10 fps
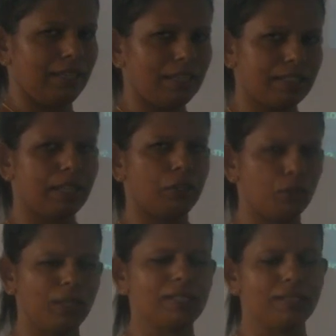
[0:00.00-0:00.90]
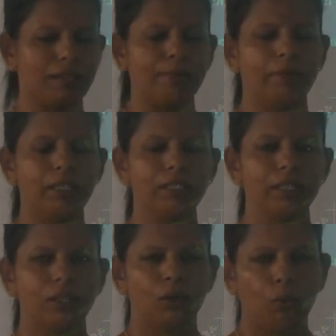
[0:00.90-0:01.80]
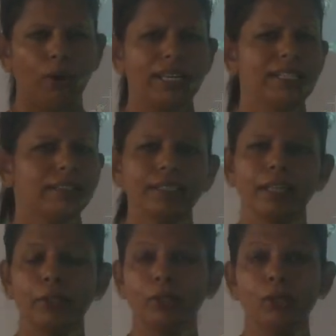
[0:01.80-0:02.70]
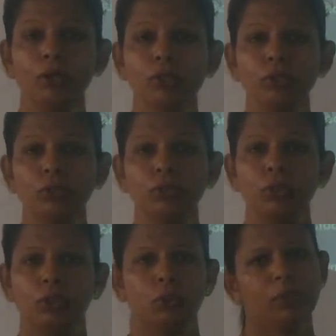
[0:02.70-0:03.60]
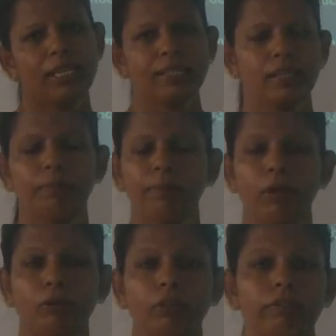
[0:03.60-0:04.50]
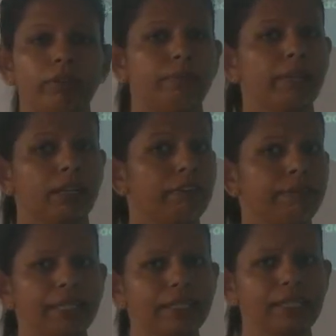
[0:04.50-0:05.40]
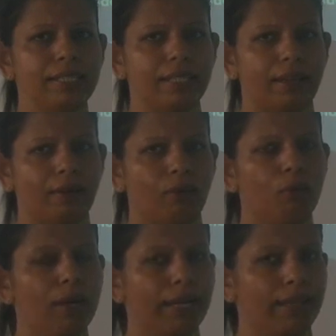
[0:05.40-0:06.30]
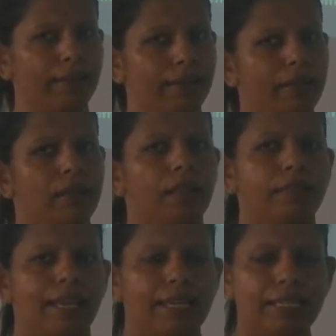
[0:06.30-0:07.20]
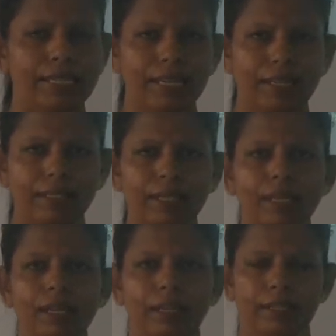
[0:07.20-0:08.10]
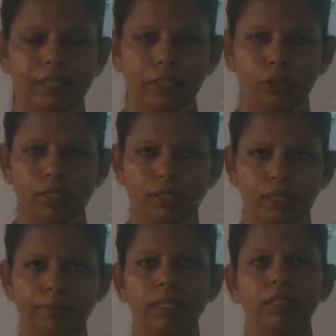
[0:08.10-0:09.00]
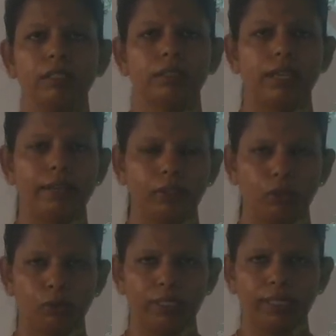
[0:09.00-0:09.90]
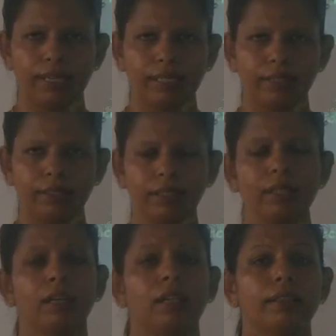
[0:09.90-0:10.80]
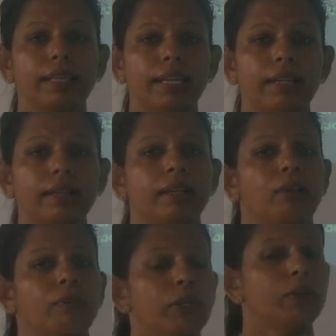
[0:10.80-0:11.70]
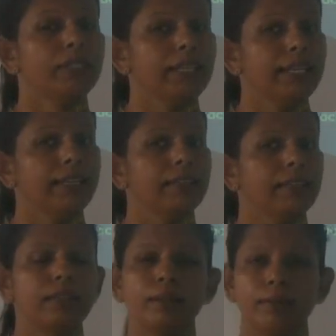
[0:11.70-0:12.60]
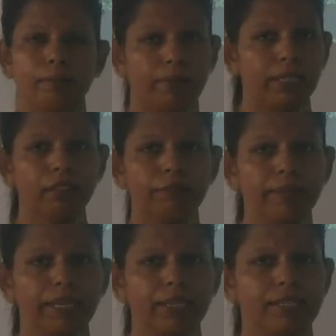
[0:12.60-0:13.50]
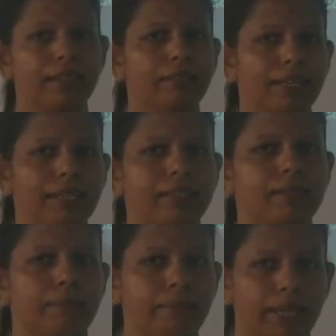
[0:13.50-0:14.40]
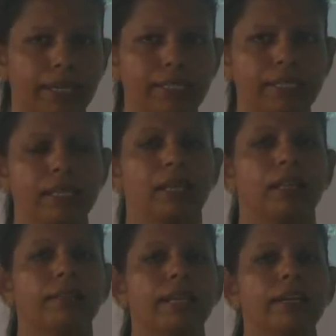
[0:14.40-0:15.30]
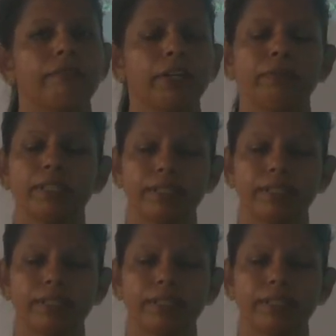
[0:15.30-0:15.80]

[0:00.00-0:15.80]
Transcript: inside your stomach, what is the thing that you are going to do? You take some amount of milk of magnesia. Why? That inside your stomach, hydrochloric acid there. Then when you are taking the milk of magnesia, that is base, then when we